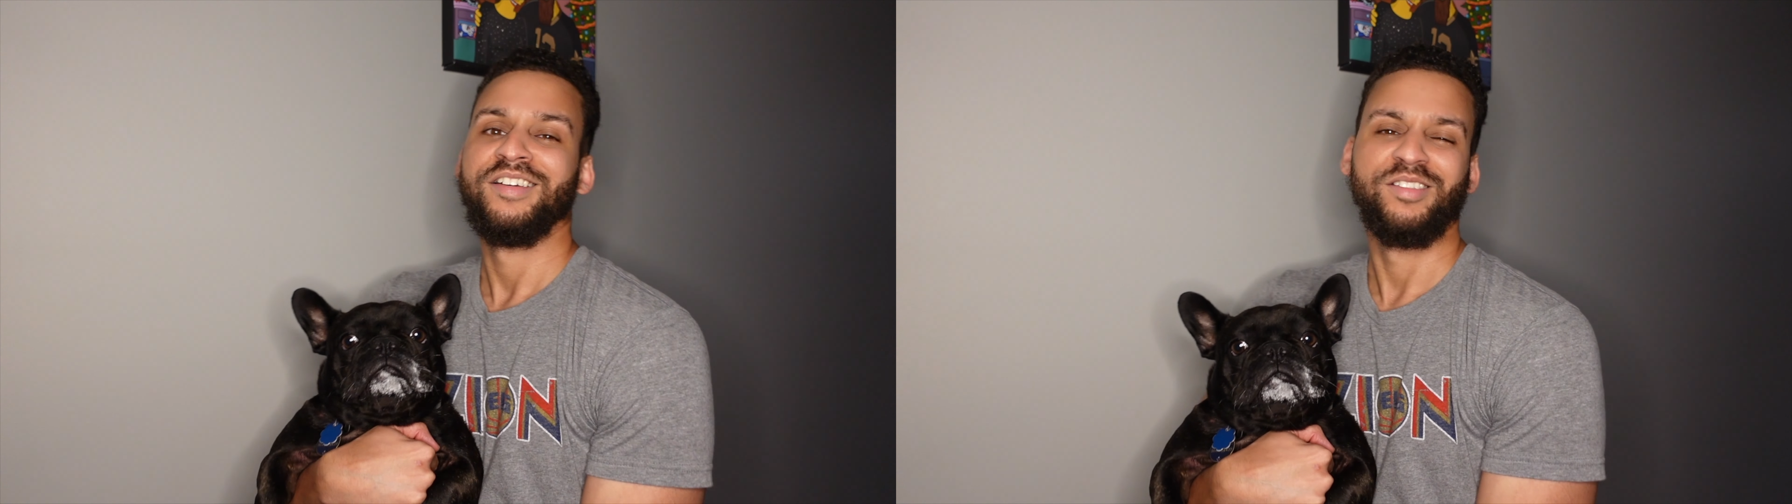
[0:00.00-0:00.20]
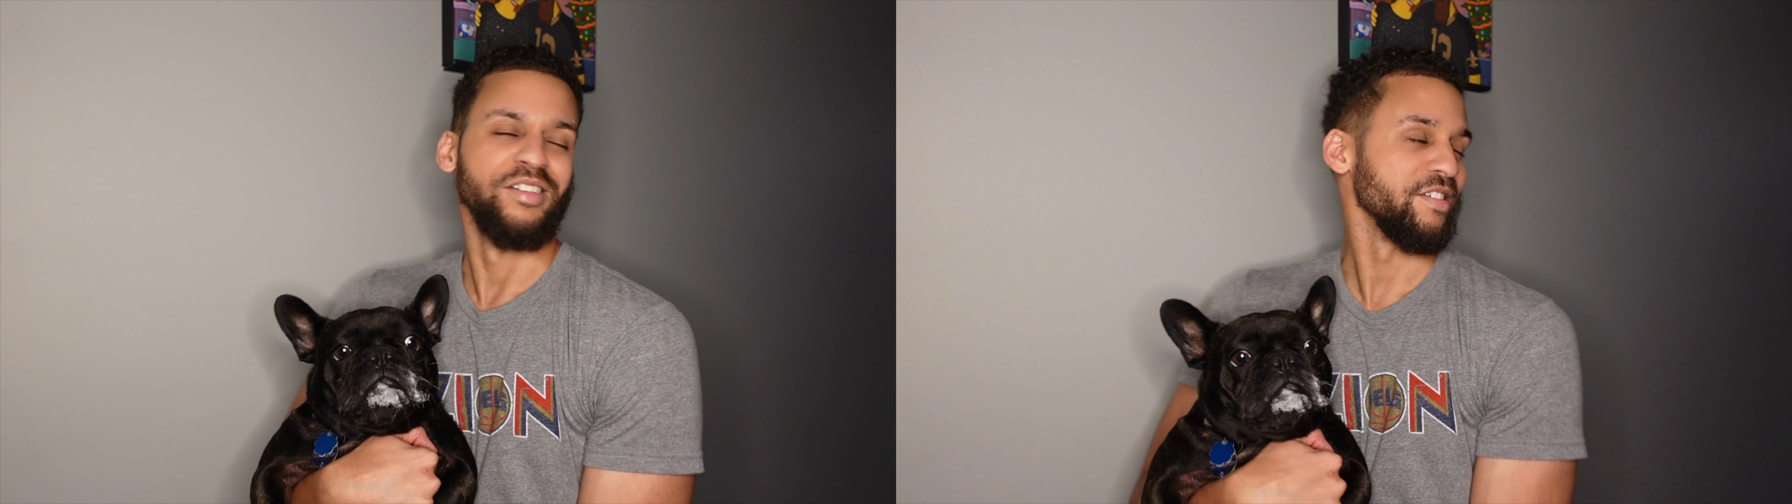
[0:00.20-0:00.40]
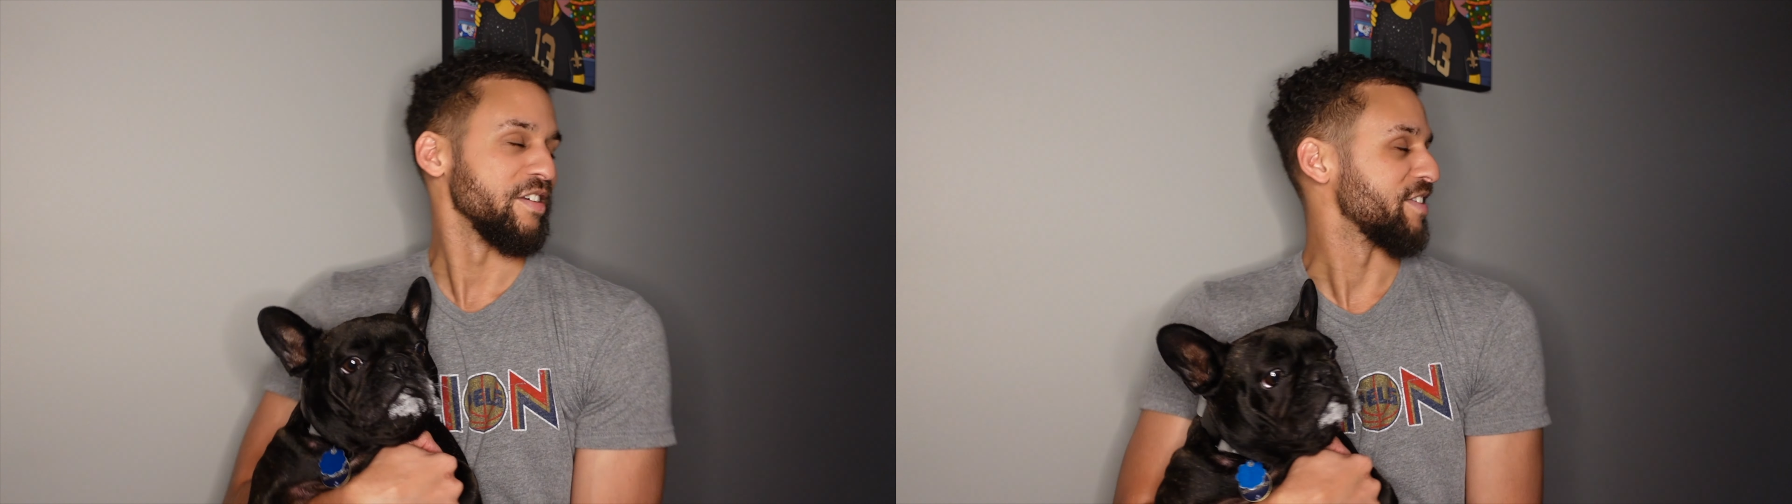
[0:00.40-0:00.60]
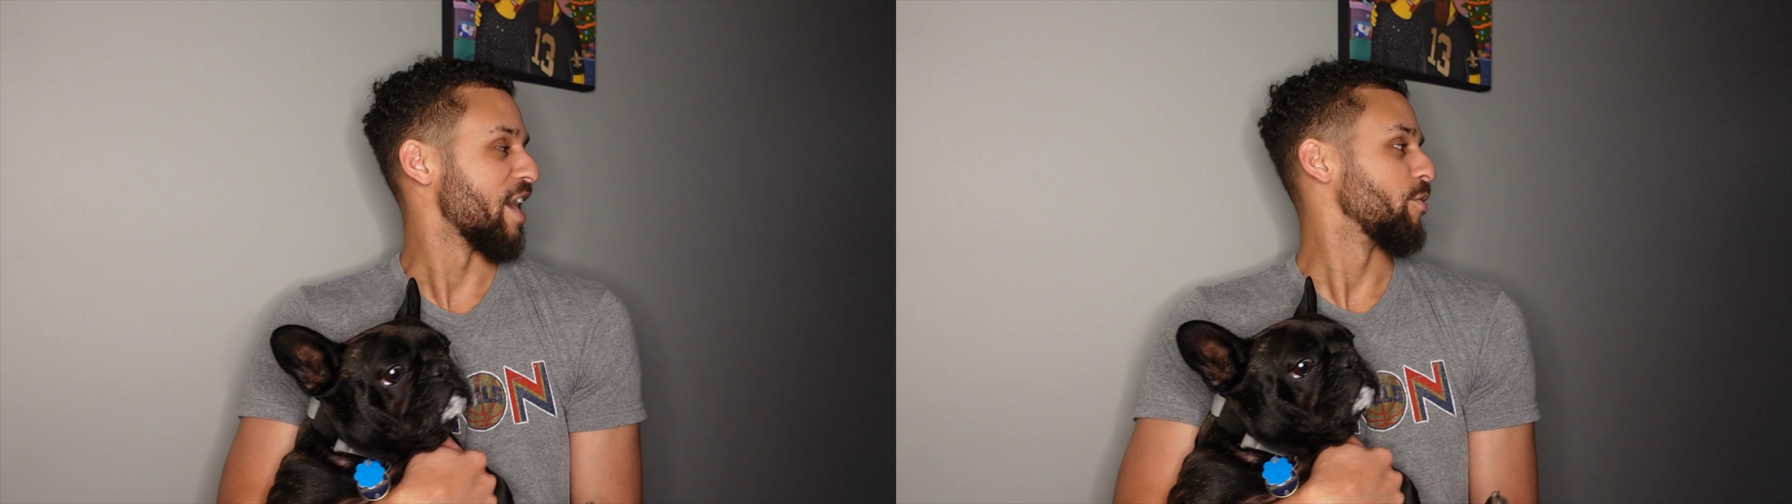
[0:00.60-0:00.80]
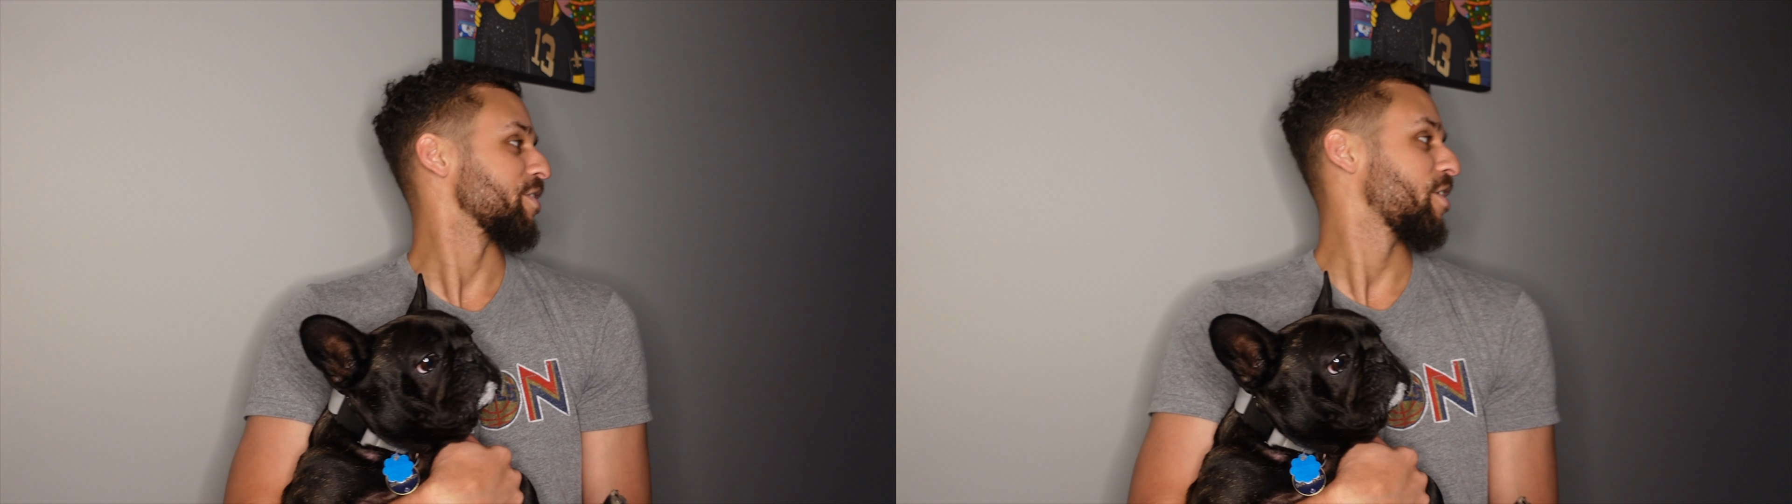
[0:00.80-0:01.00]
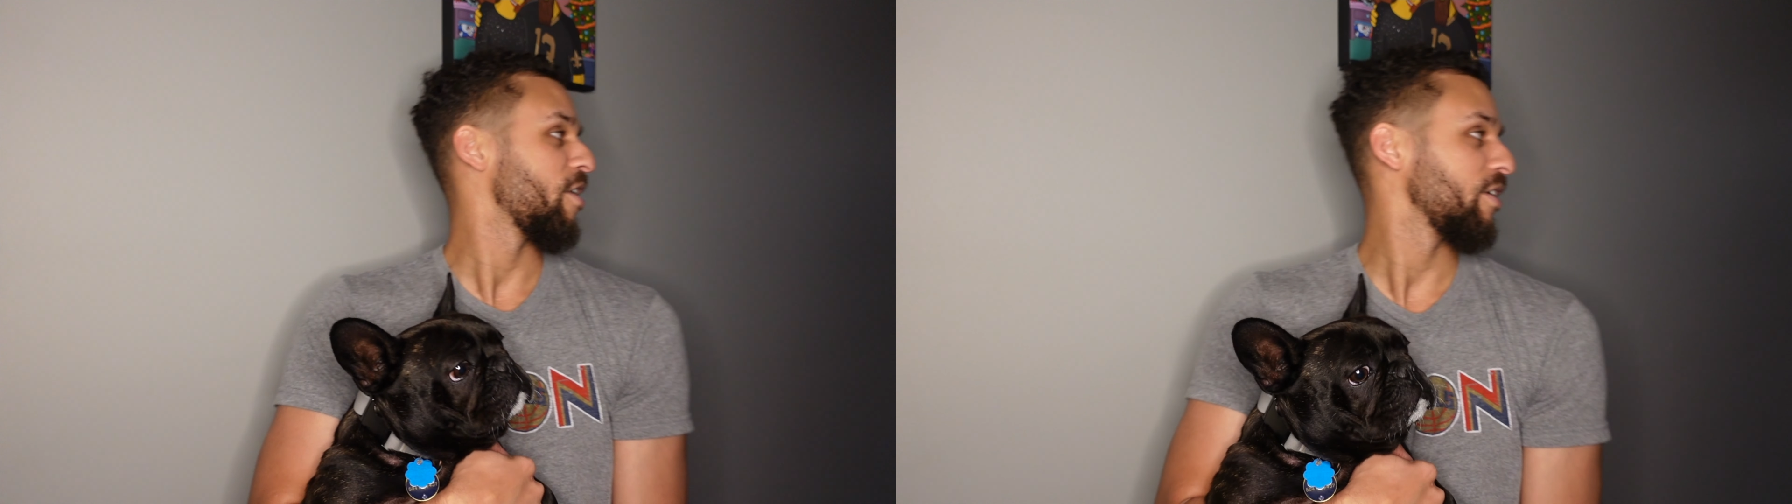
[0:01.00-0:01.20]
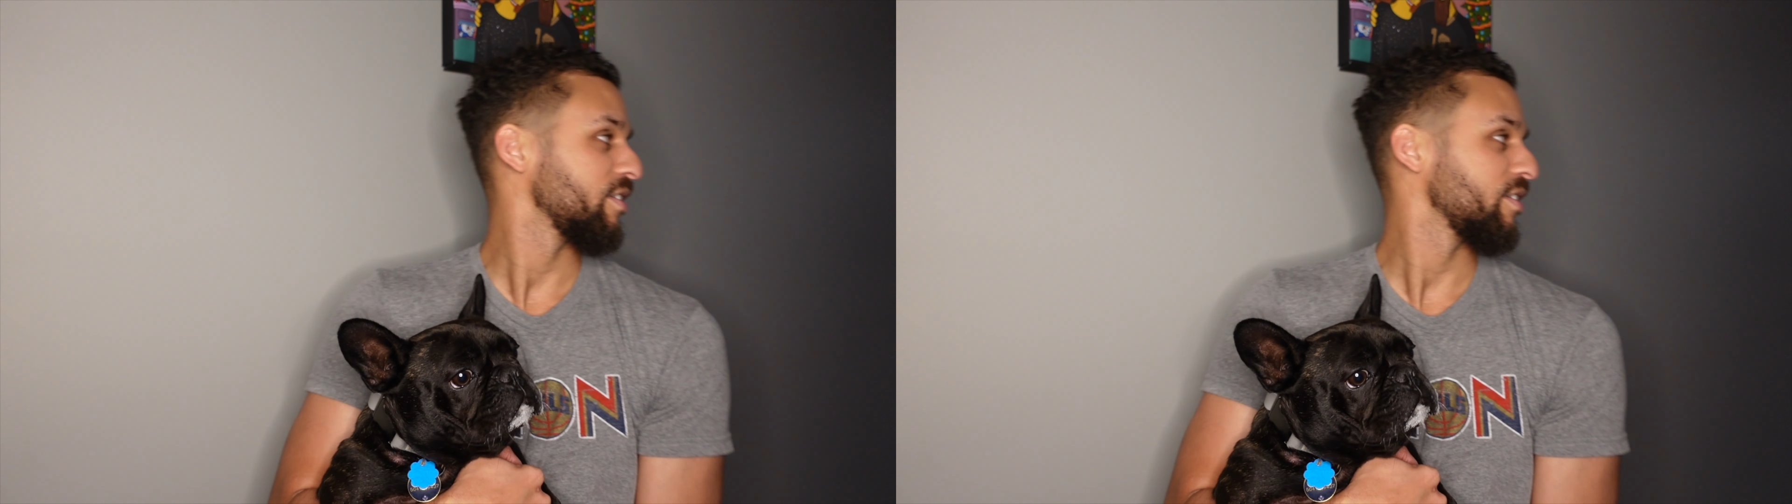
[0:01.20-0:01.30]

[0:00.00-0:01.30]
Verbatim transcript: Is, is, that what it's called?